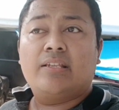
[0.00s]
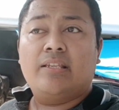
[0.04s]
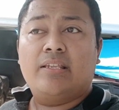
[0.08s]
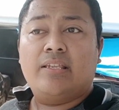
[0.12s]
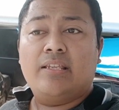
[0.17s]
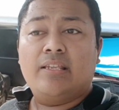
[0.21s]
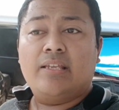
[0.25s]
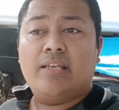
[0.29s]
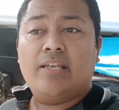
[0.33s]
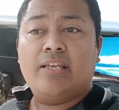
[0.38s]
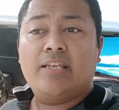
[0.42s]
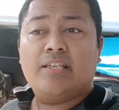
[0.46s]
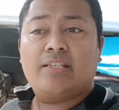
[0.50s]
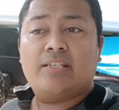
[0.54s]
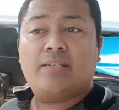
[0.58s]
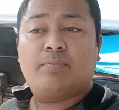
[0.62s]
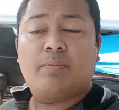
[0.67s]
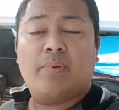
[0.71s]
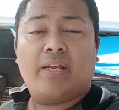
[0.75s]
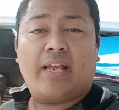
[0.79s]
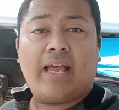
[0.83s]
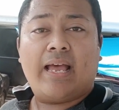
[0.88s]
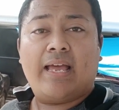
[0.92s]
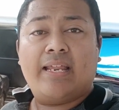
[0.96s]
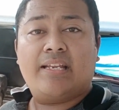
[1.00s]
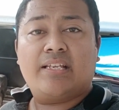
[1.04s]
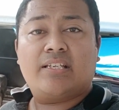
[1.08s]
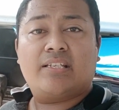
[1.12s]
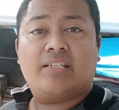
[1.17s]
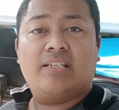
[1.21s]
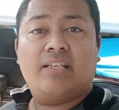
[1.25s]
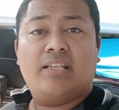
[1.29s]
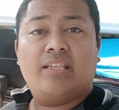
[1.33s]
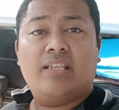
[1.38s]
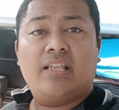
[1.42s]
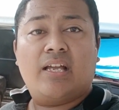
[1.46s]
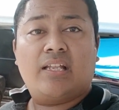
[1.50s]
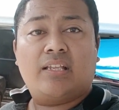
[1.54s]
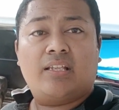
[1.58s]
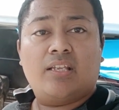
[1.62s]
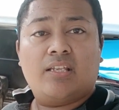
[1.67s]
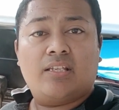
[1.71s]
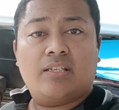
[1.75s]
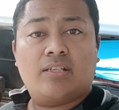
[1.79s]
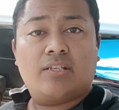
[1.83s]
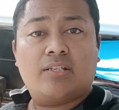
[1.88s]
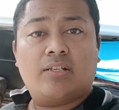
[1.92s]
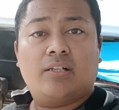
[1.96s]
his mechanics did not
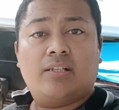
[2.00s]
install